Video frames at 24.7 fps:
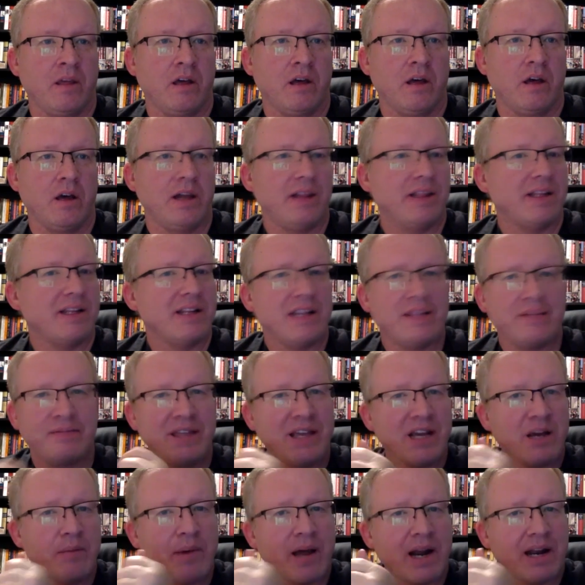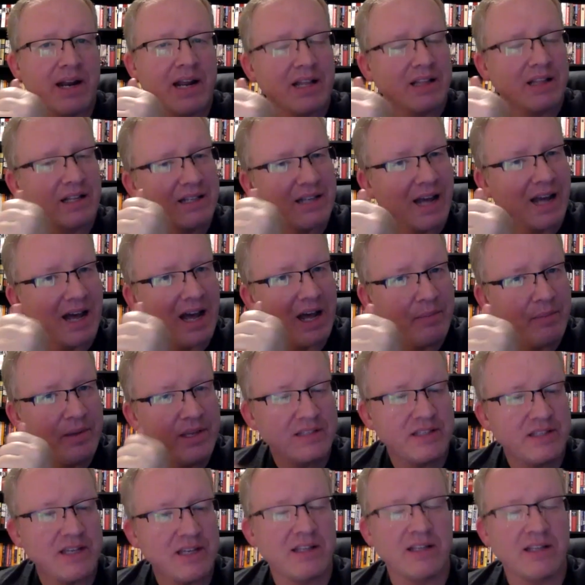uh, and th- think about it now at the time he
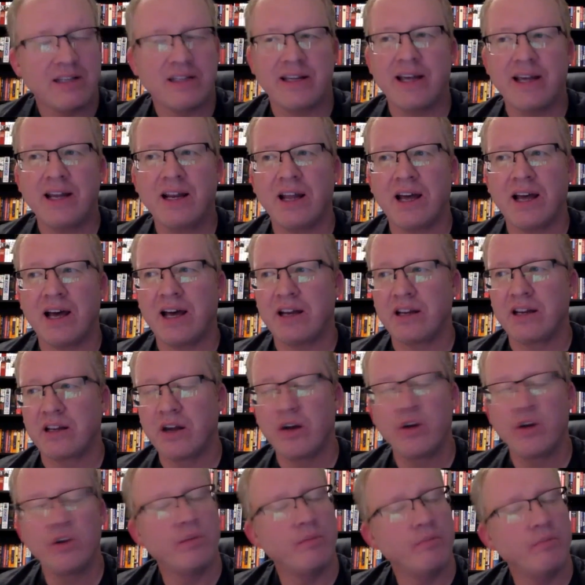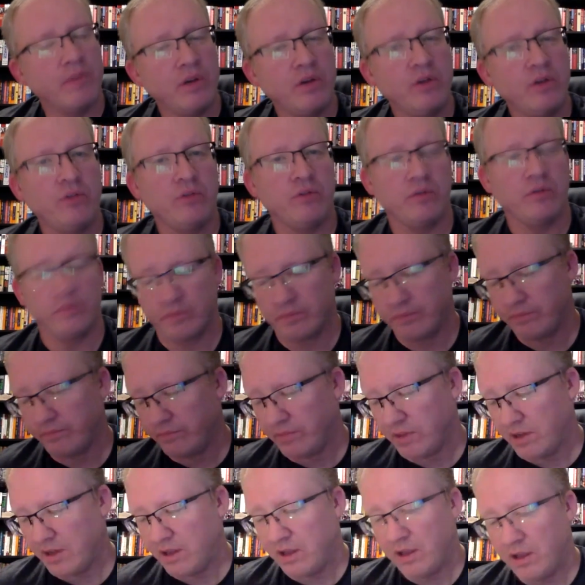set the deadline to go to the moon
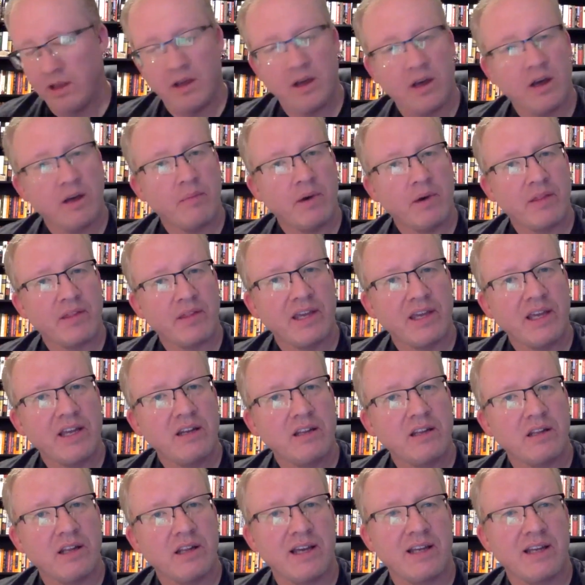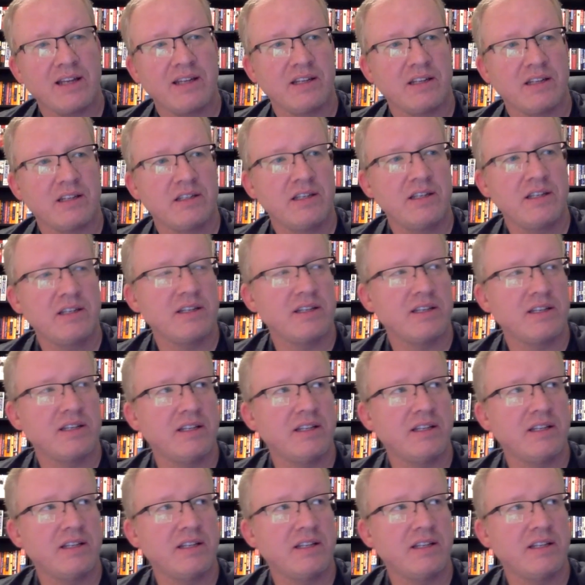uh, by end of the 1960s.